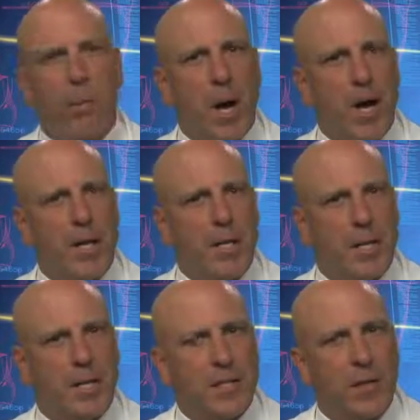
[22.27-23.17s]
bond
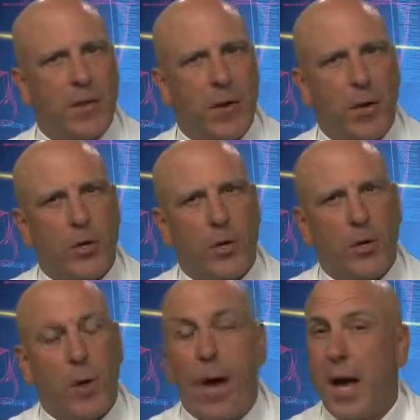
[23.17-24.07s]
in some of our
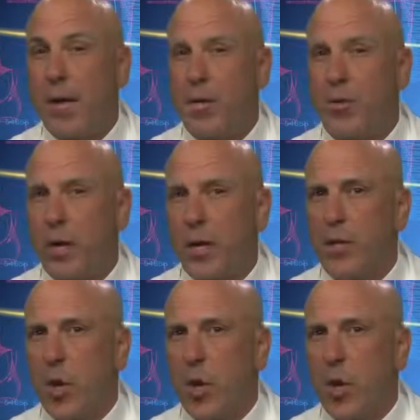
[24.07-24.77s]
new high-strength